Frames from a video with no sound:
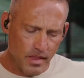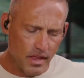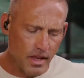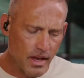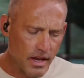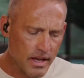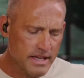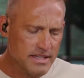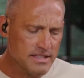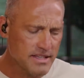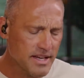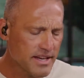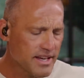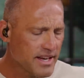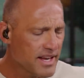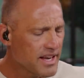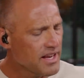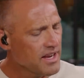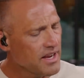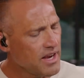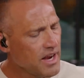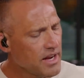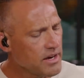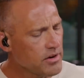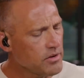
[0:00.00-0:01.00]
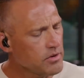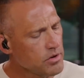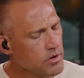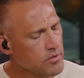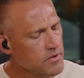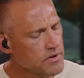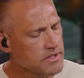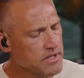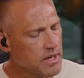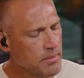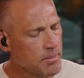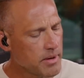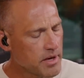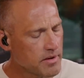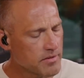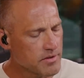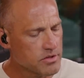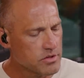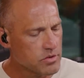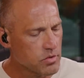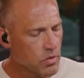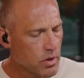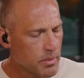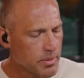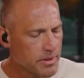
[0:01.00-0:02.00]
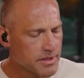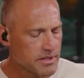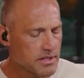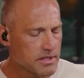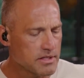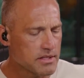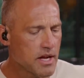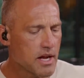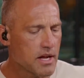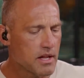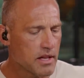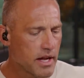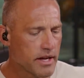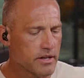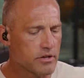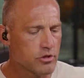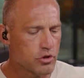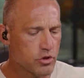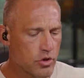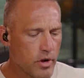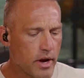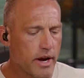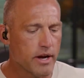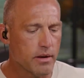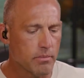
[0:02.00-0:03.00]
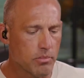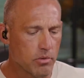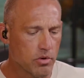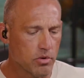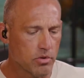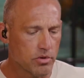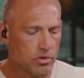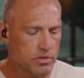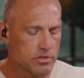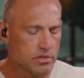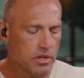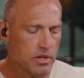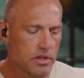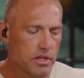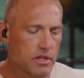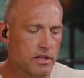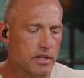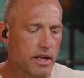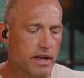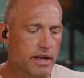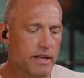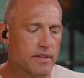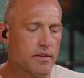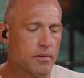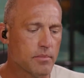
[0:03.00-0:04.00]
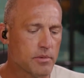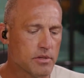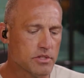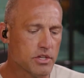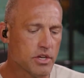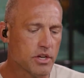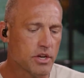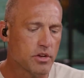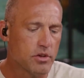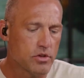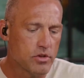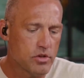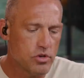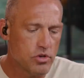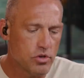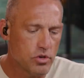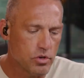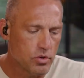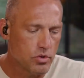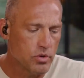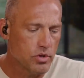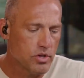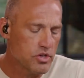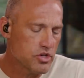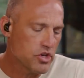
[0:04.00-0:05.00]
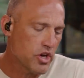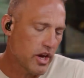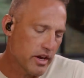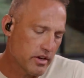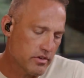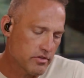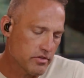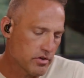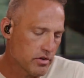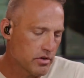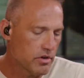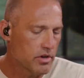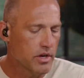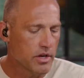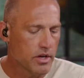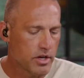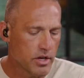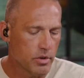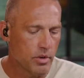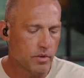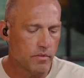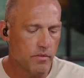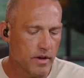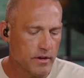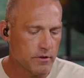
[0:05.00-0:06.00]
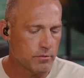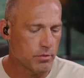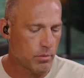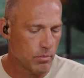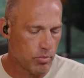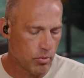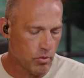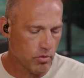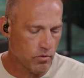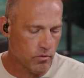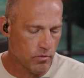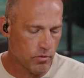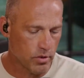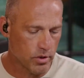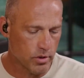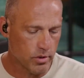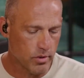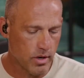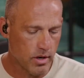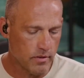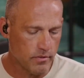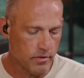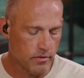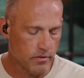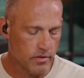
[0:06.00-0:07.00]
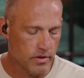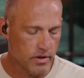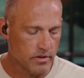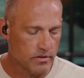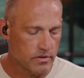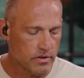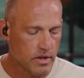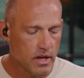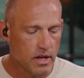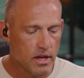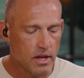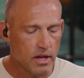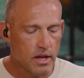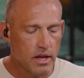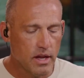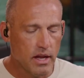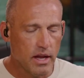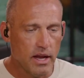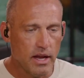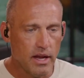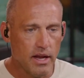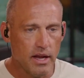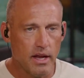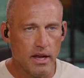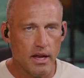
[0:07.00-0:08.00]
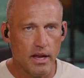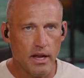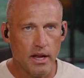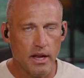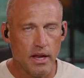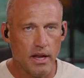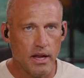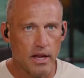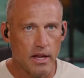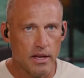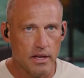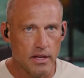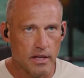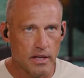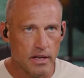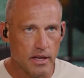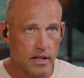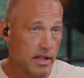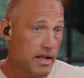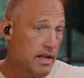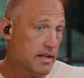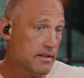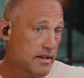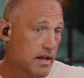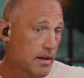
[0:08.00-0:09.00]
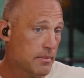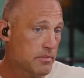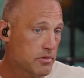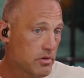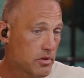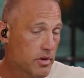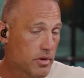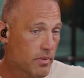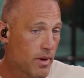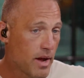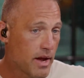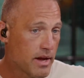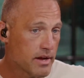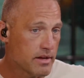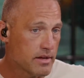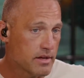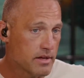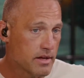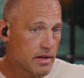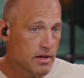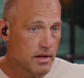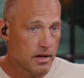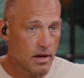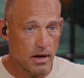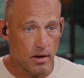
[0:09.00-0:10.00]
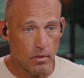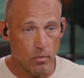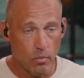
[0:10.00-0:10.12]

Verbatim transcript: he's like, yeah, I don't know if it's that big of a story because it's not like tradable. There's nothing that someone's going to do to change their you know investment portfolio off of this, and that's absolutely right. Uh,